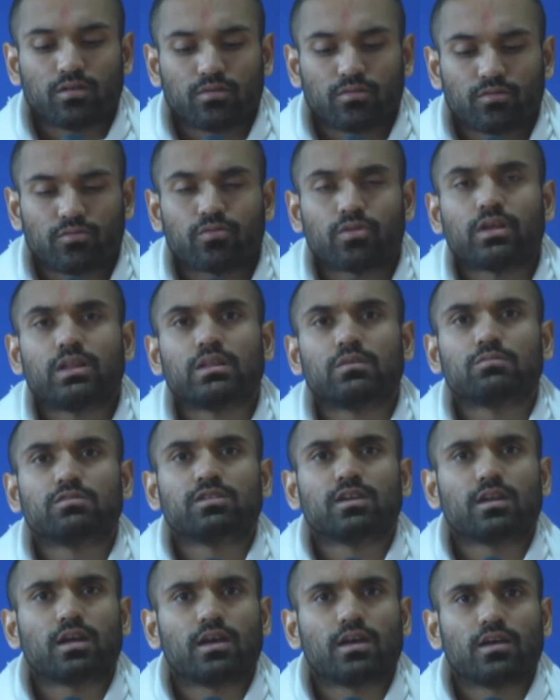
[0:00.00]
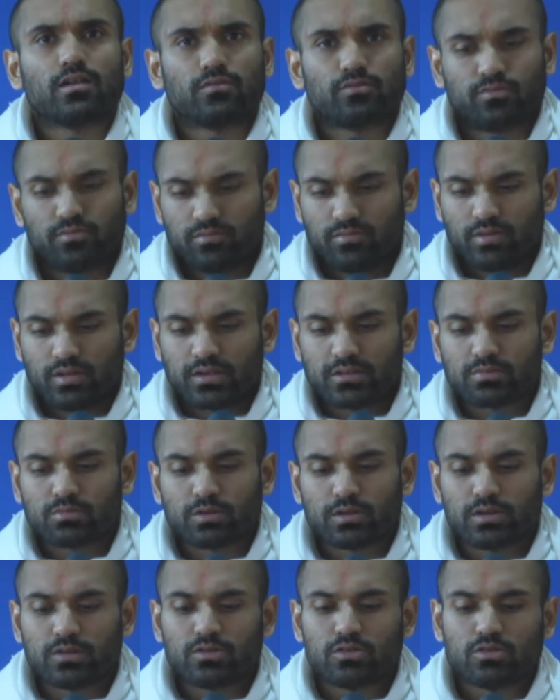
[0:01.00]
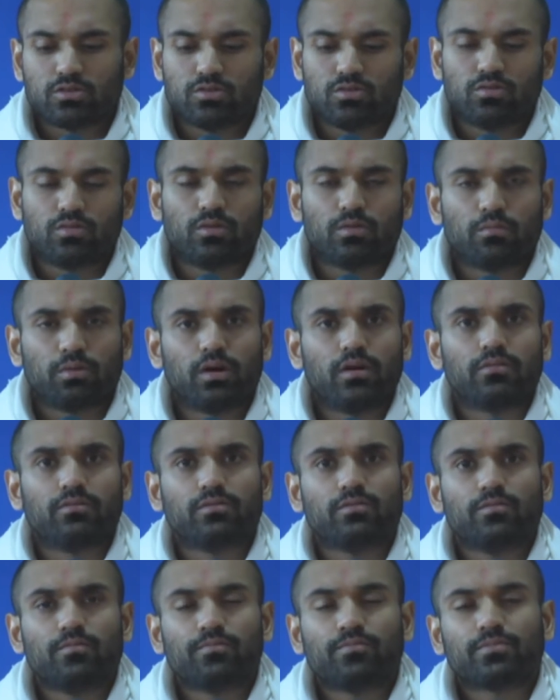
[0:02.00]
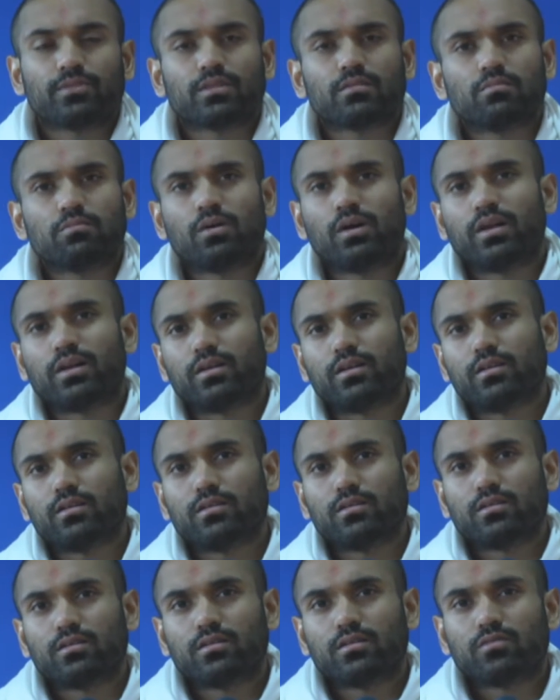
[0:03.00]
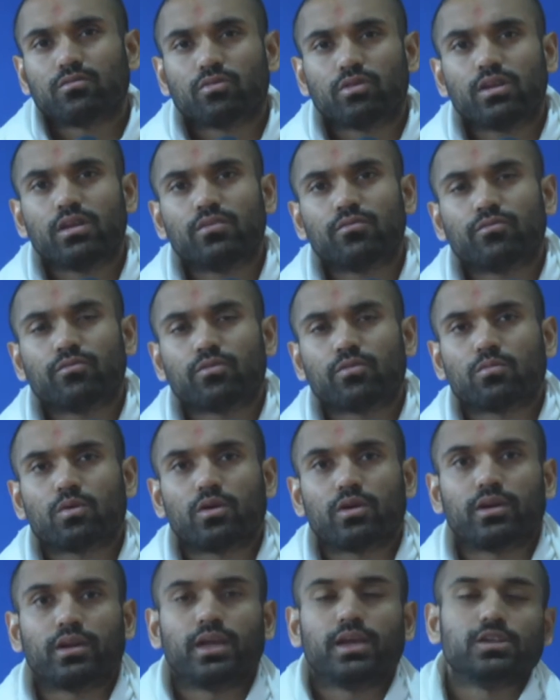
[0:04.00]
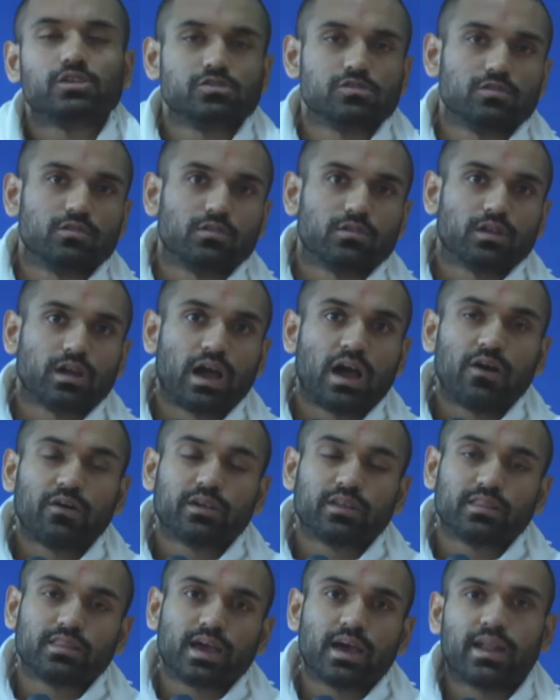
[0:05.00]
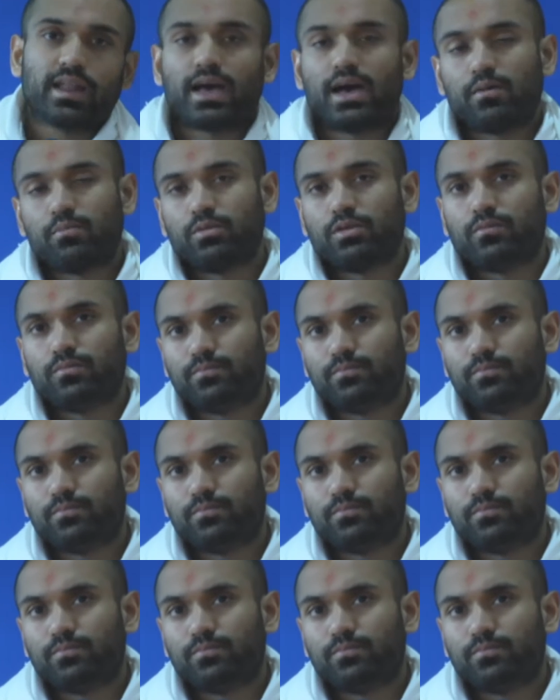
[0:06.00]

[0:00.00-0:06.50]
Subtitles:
freedoms that I have explained to you above. But freedom from our nature, how could that happen?